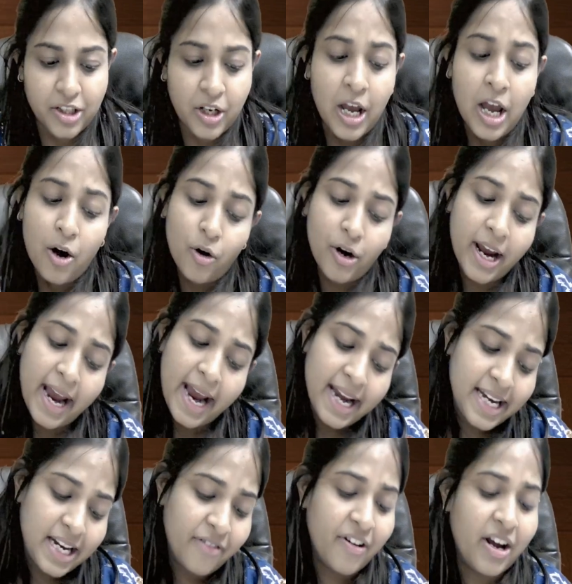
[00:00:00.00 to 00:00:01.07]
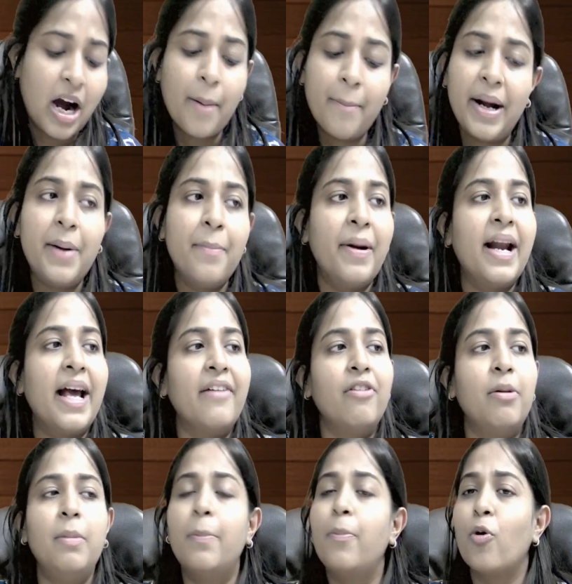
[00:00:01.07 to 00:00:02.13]
Okay, anyway, amendment I will be
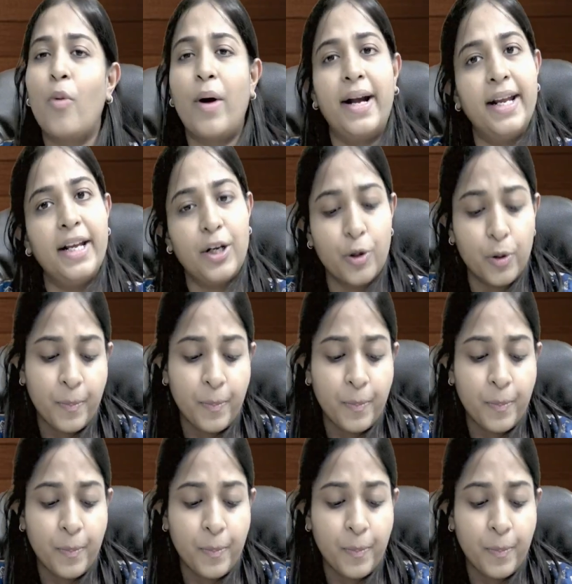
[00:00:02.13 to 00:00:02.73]
providing you.